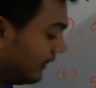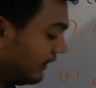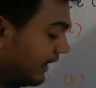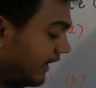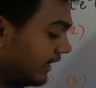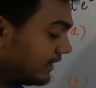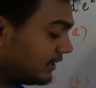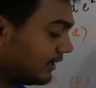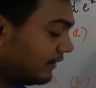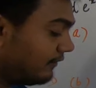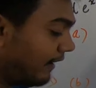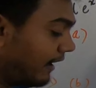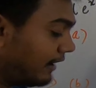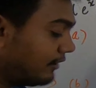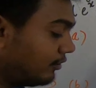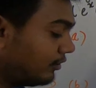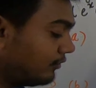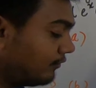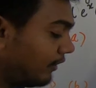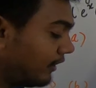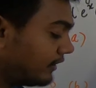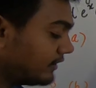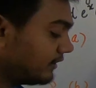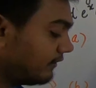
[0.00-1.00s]
Let's
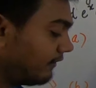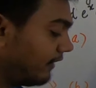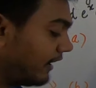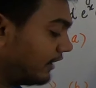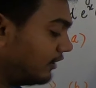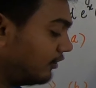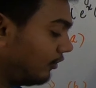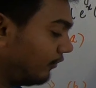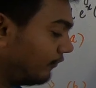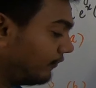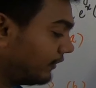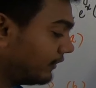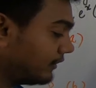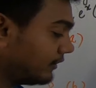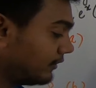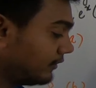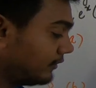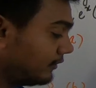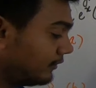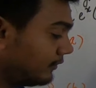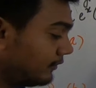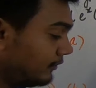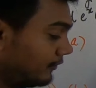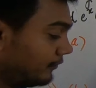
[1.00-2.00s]
evaluate what is the value of it.
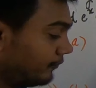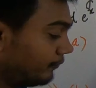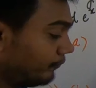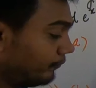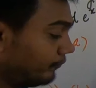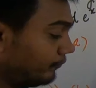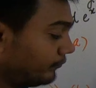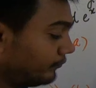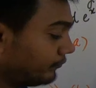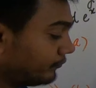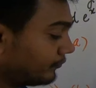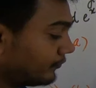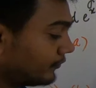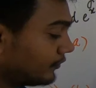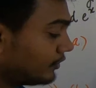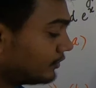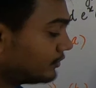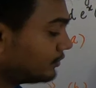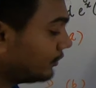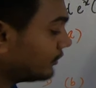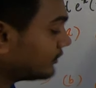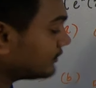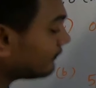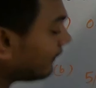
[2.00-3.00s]

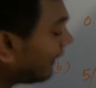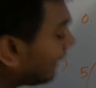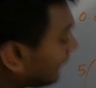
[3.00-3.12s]
So its